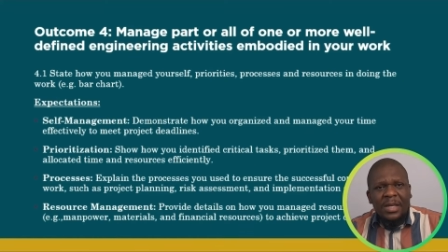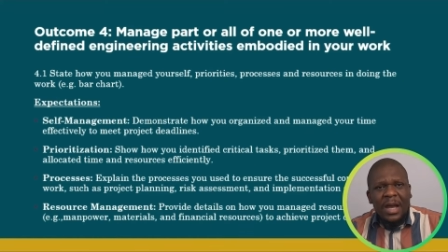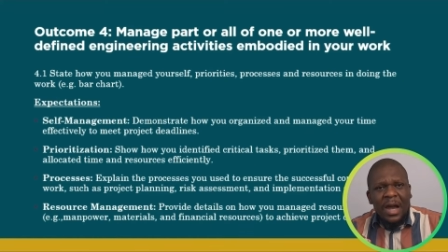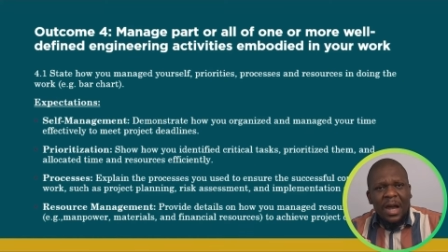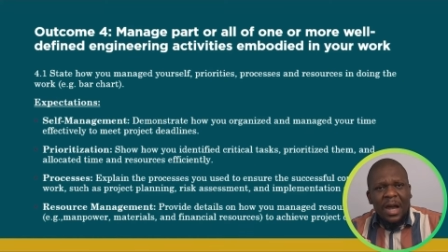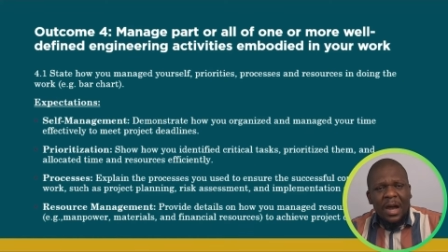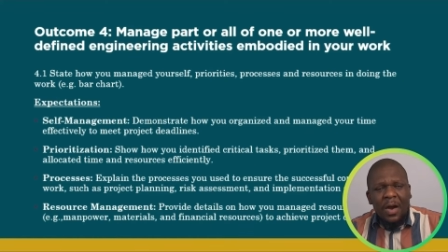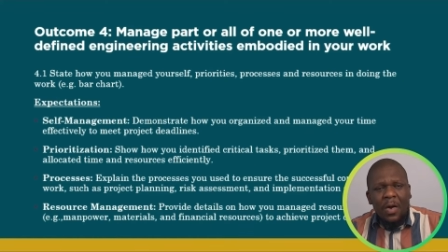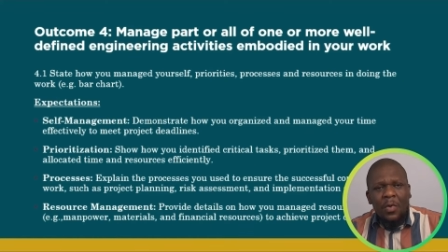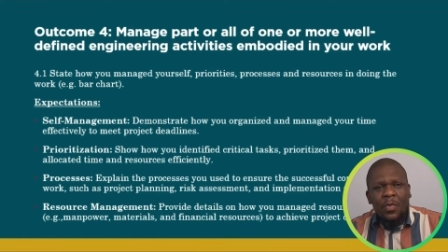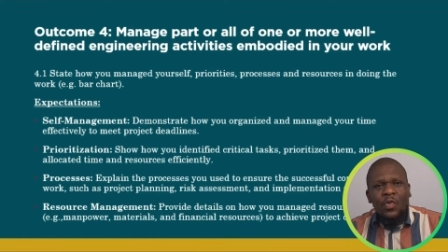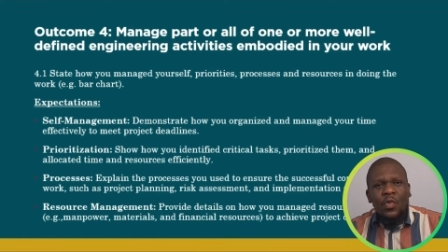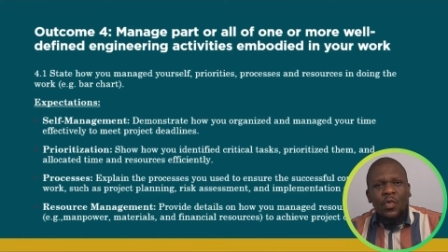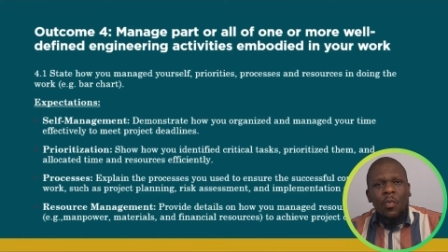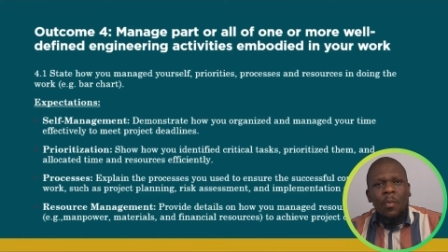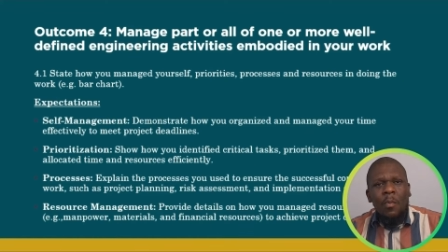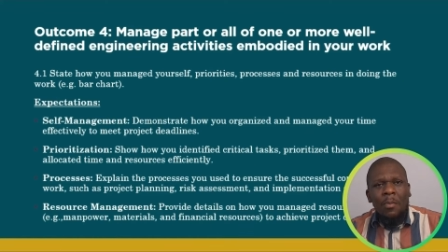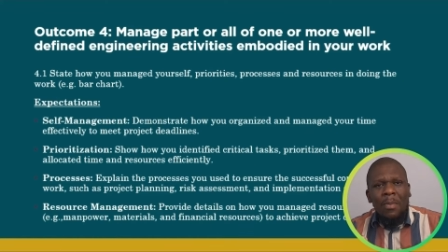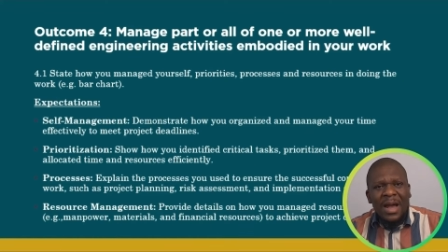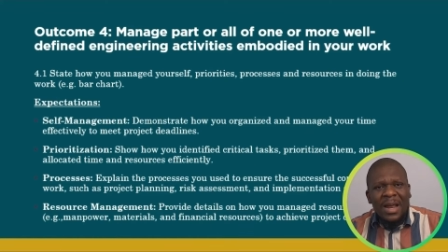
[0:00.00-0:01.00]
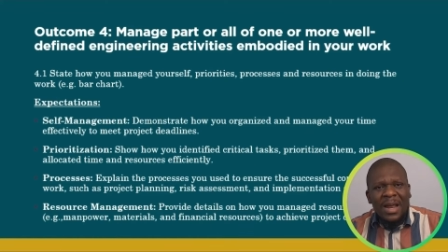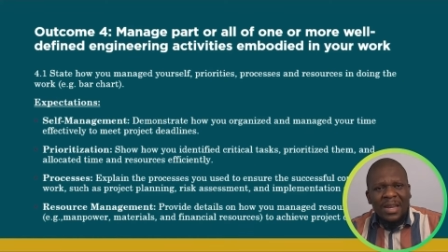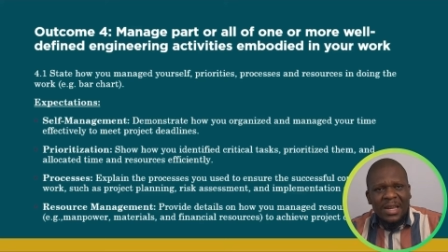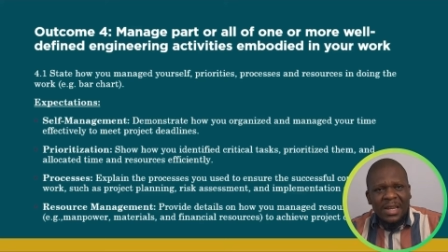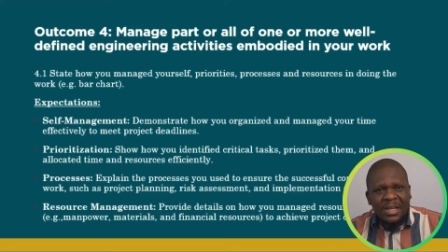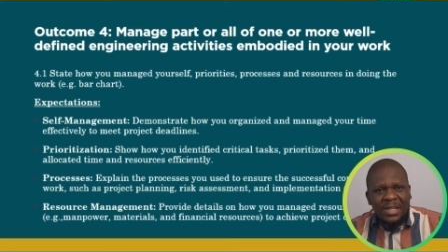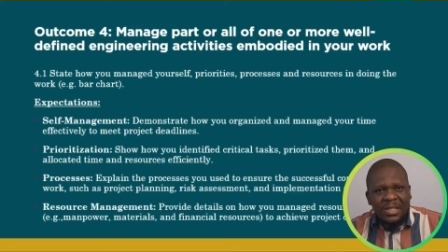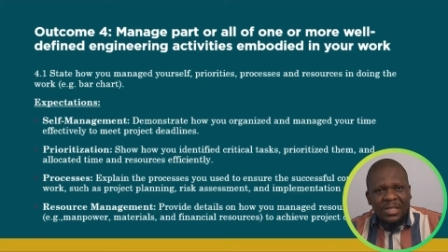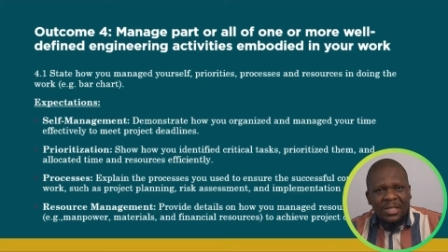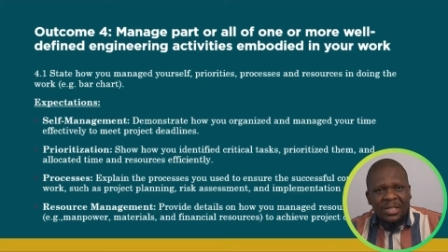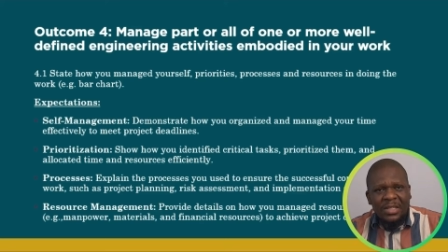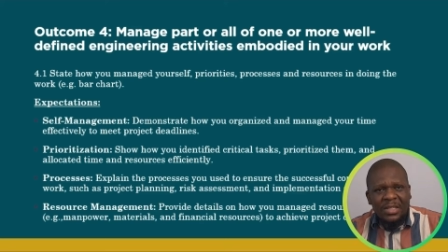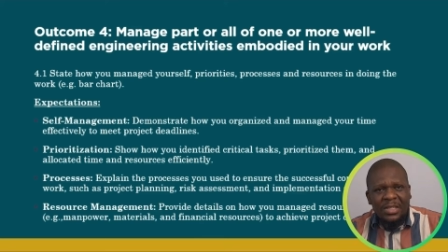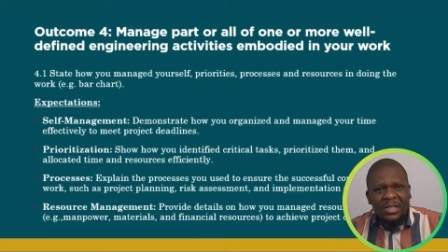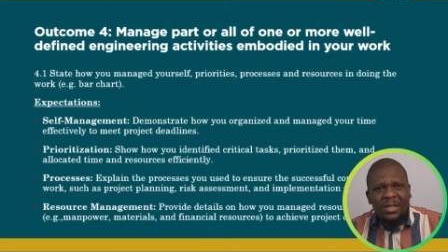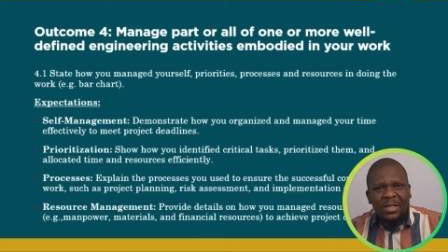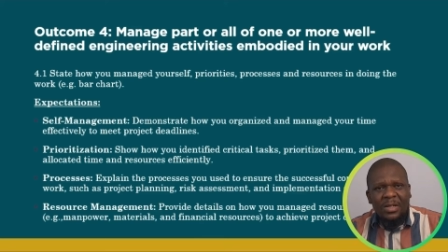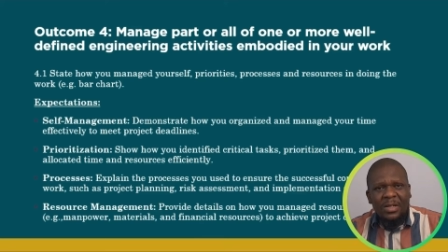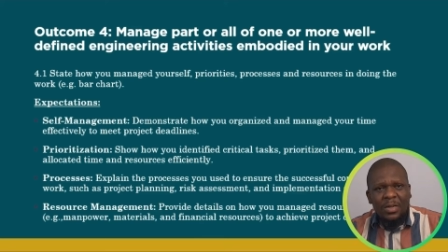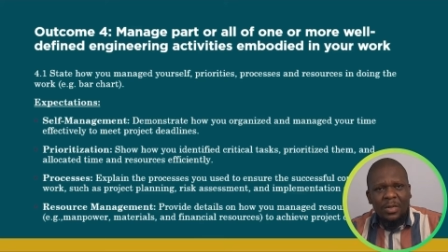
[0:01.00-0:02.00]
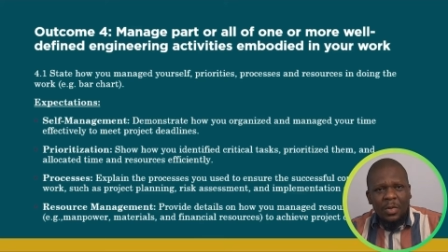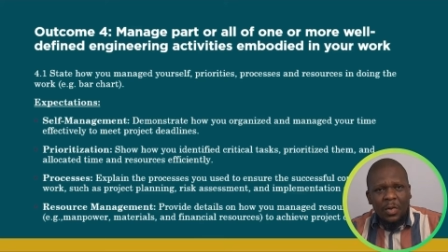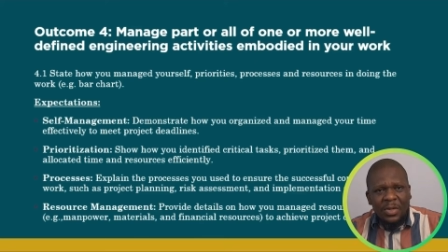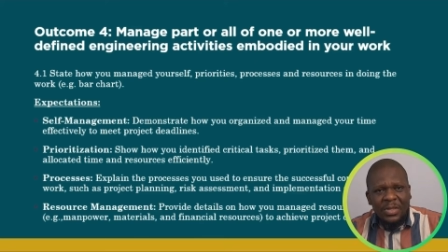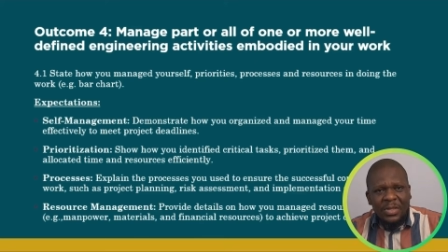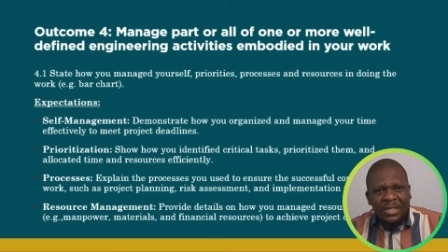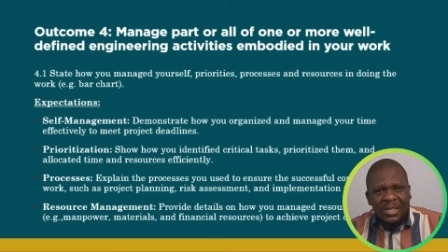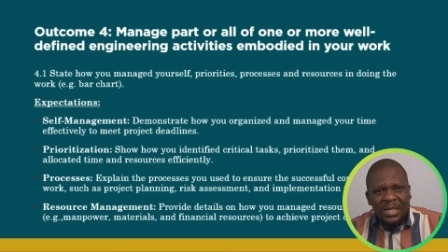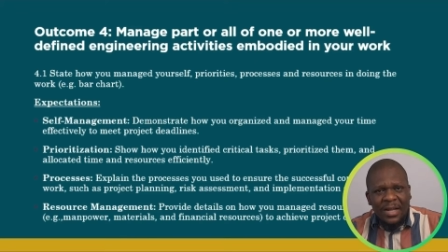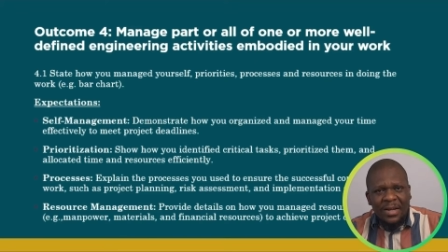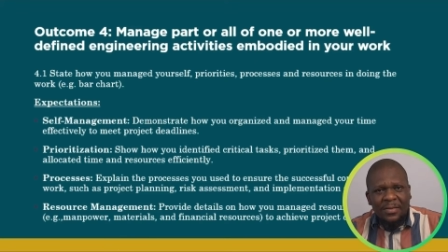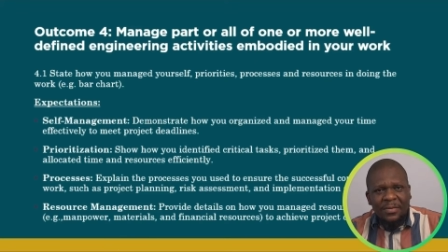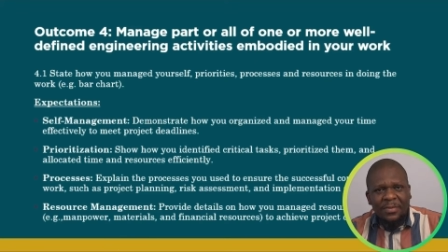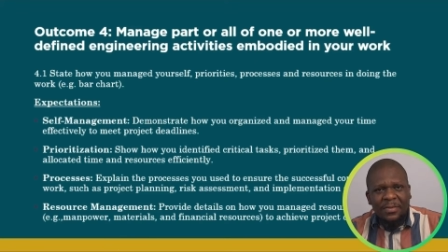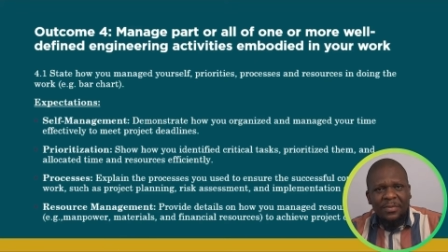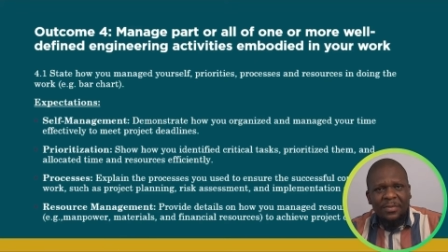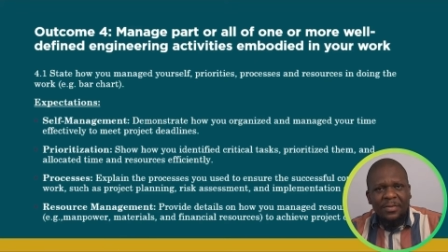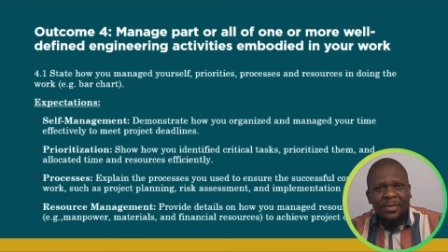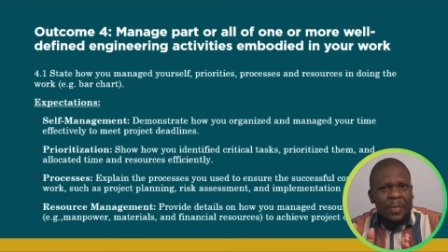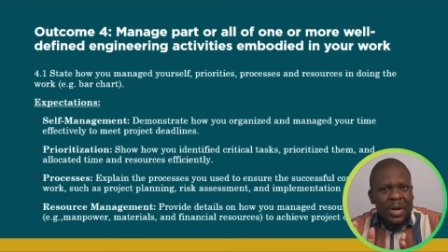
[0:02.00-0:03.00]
how you managed yourself,